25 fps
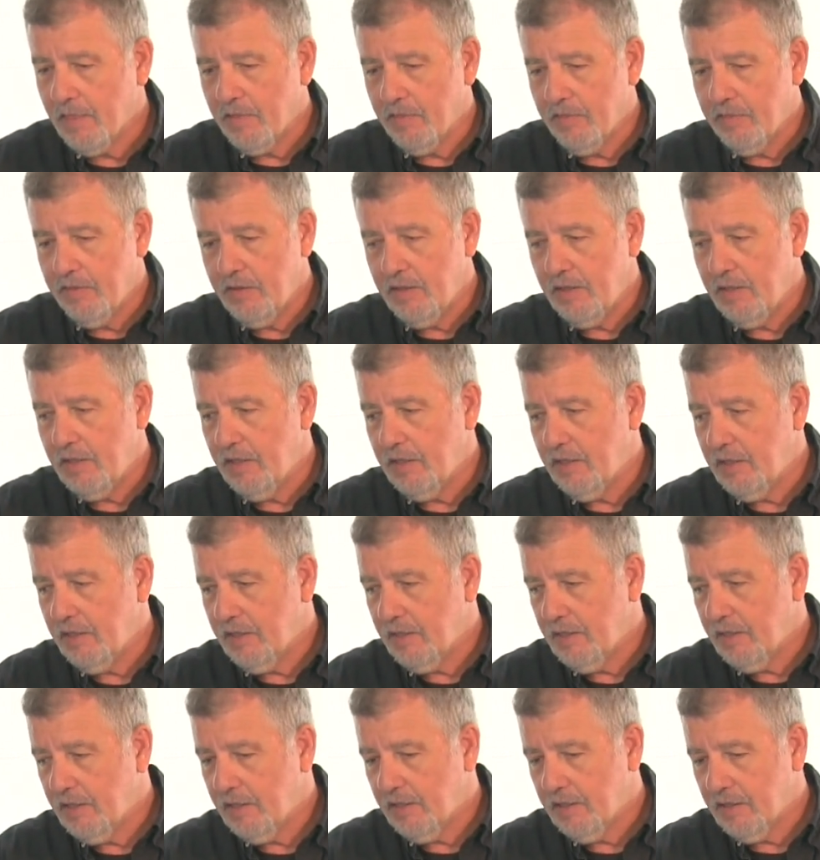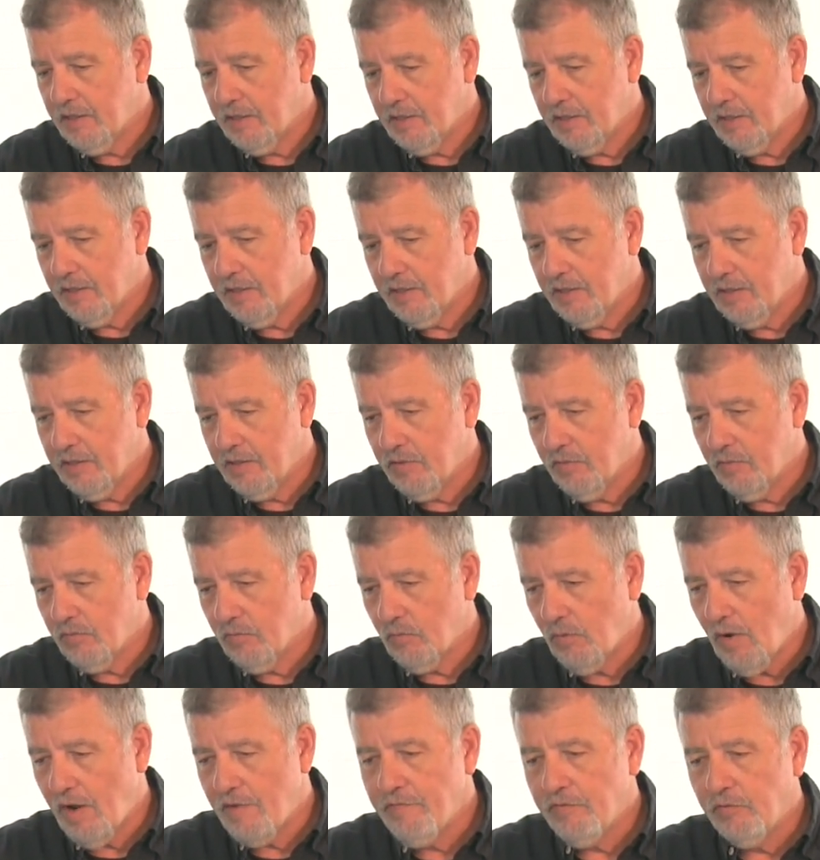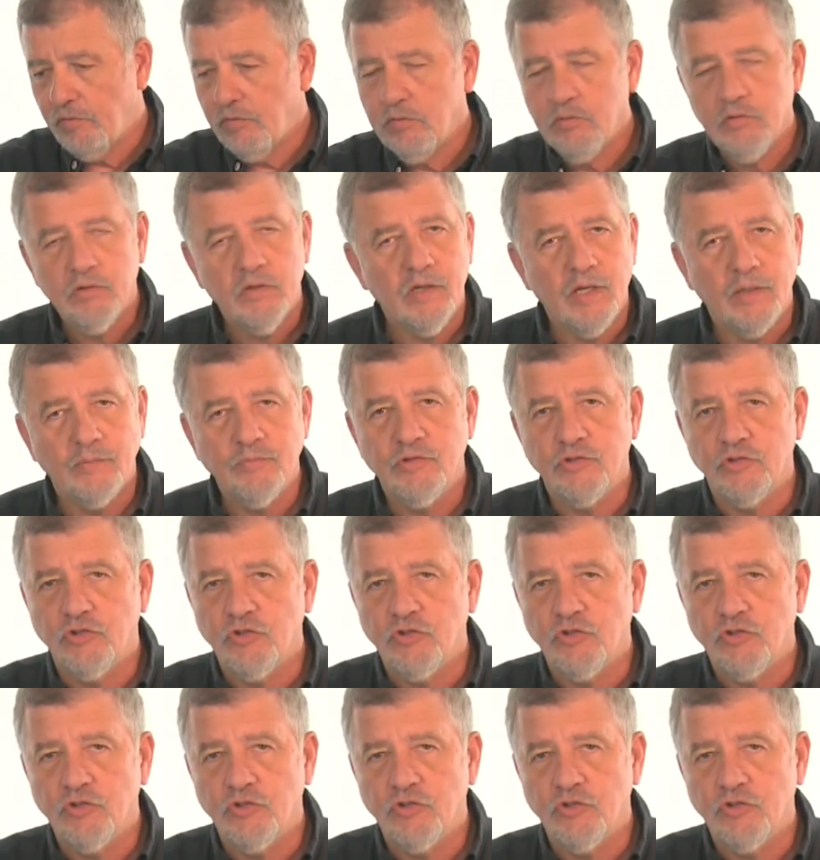The rifle comes to